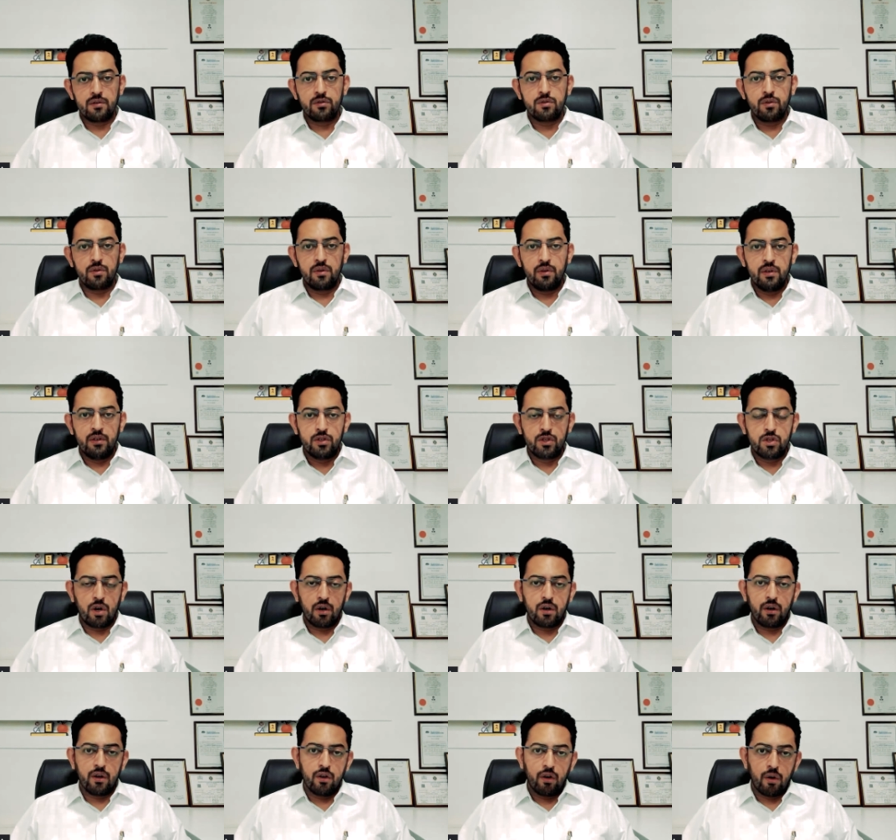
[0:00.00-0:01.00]
So in
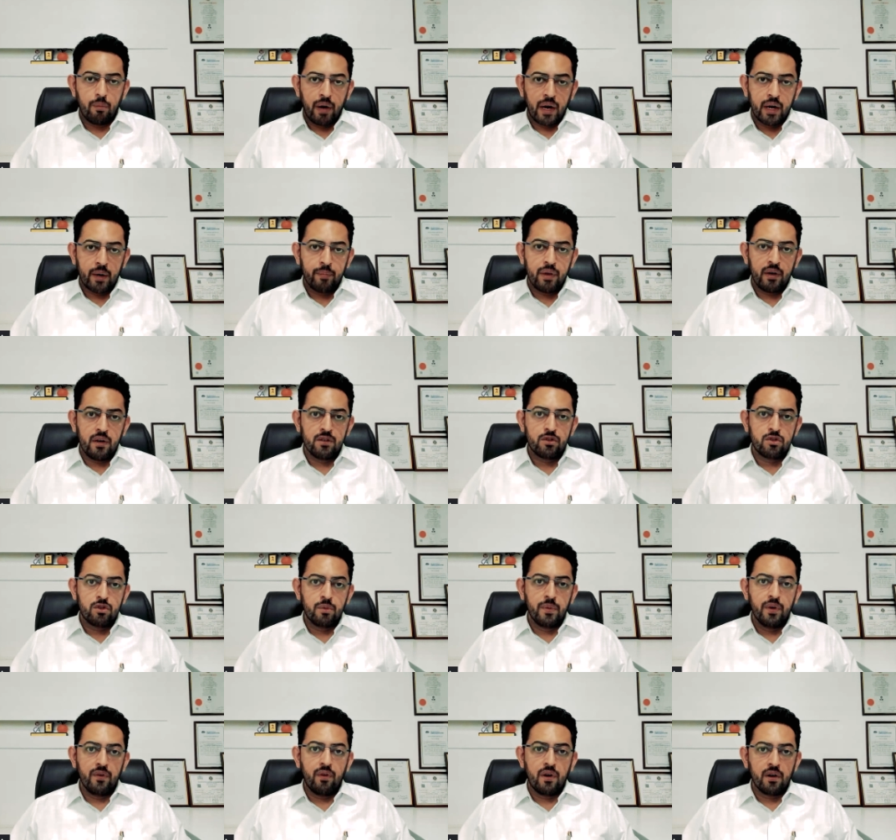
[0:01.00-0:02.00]
short, your bank balance
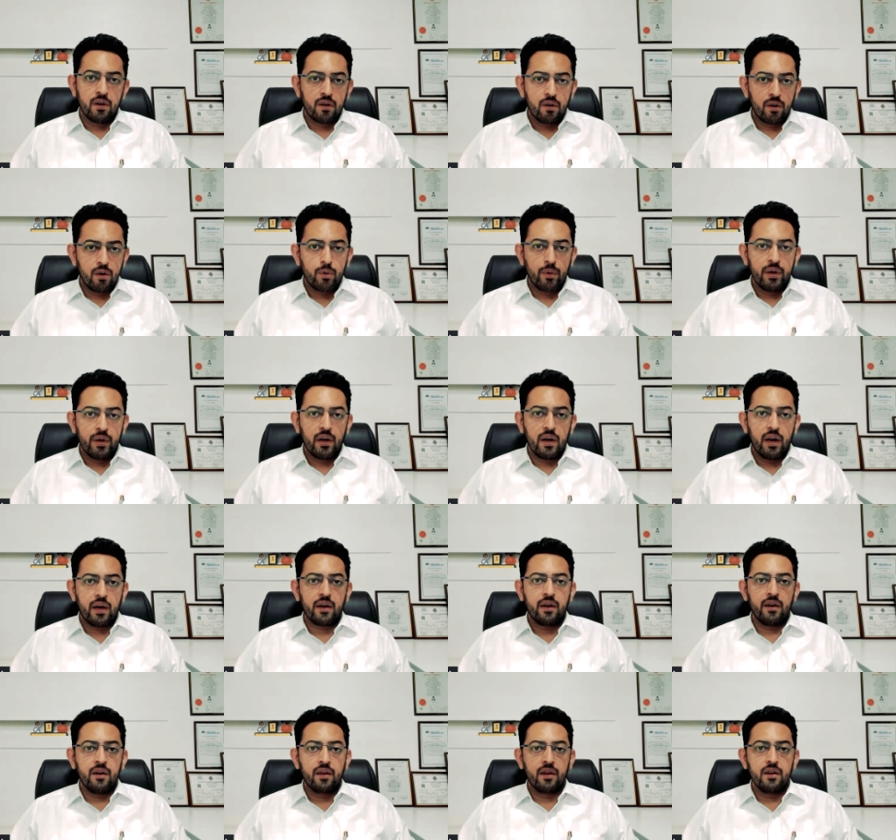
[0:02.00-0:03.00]
should be 1 crore 20
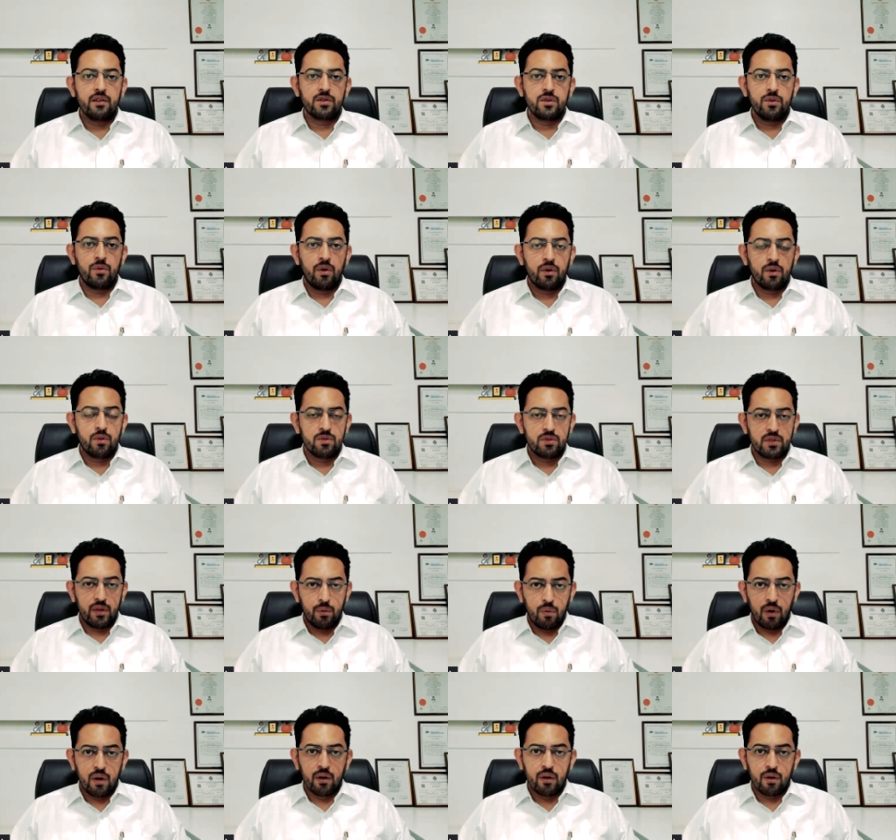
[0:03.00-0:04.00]
lakh in case you want to
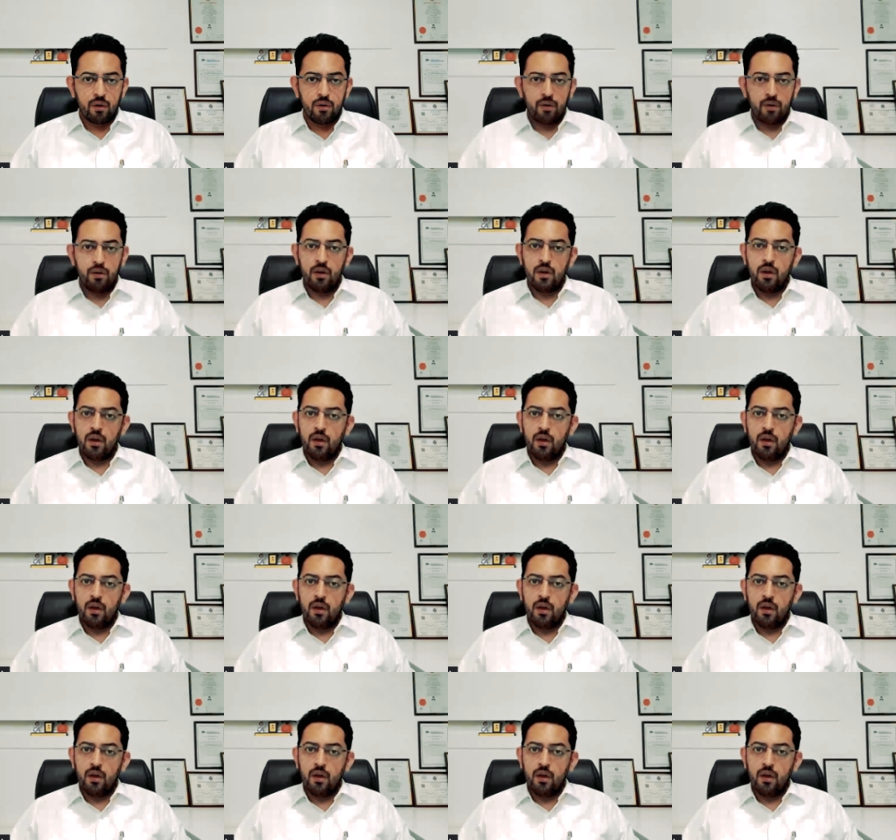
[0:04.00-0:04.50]
send 1 crore.